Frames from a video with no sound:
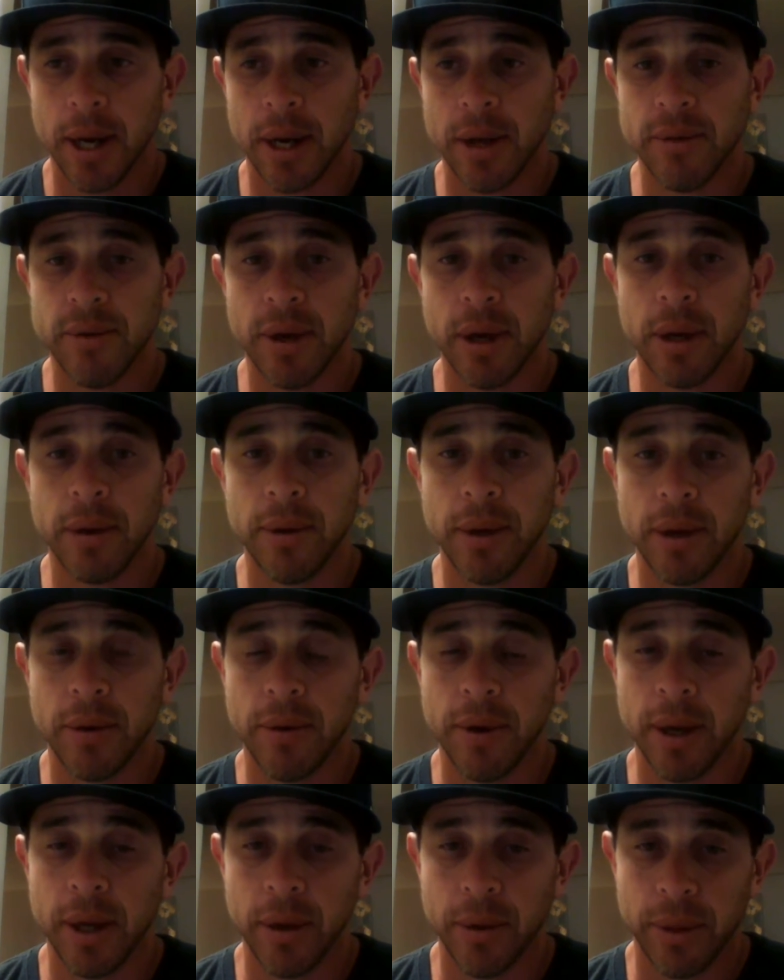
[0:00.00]

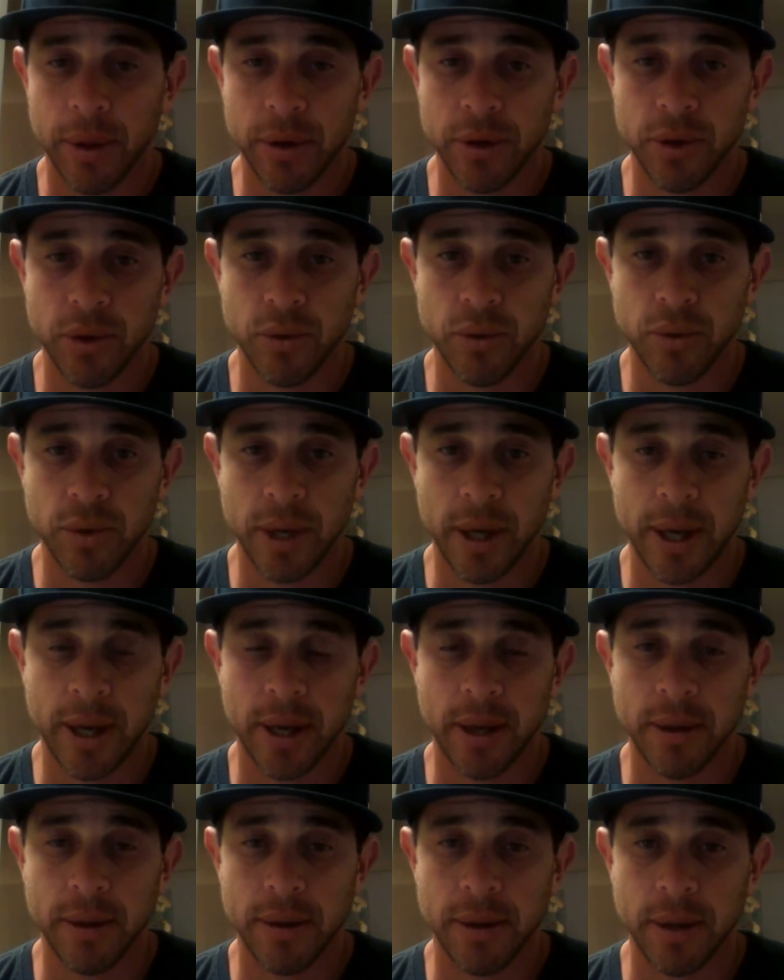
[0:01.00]
secondary health issues
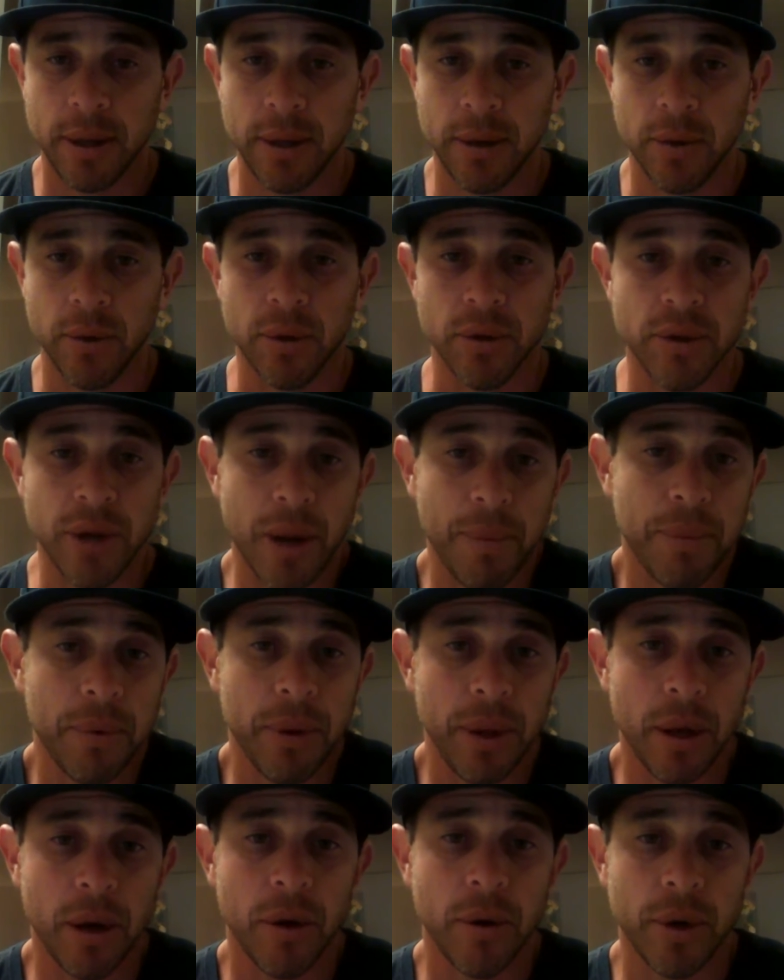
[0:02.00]
that on top
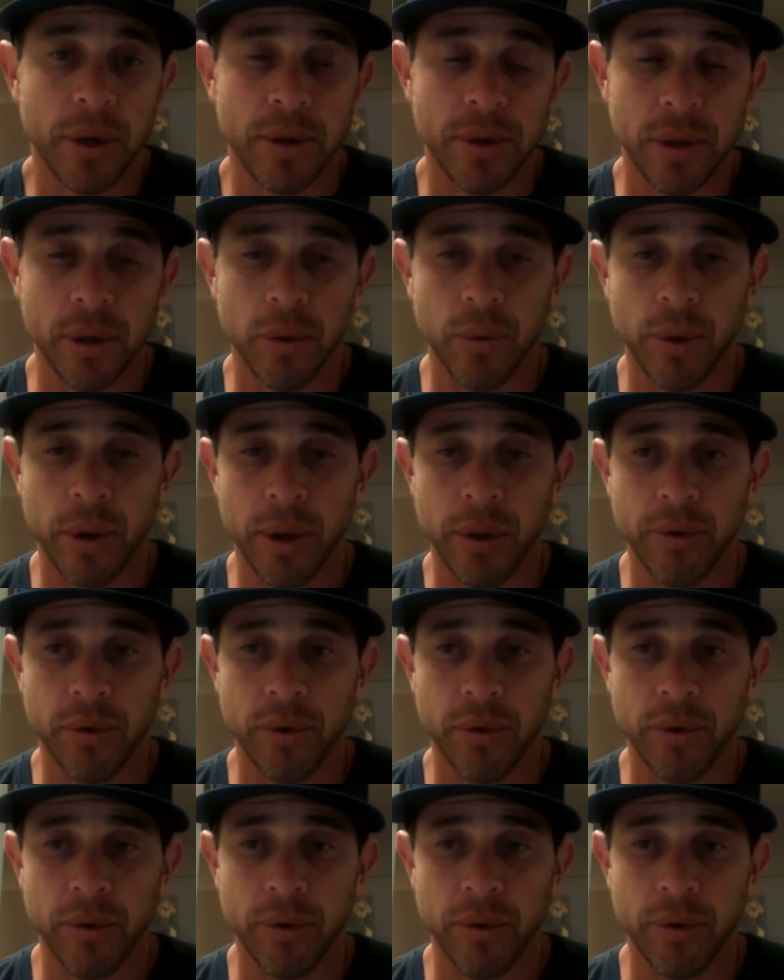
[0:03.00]
of they already deal with.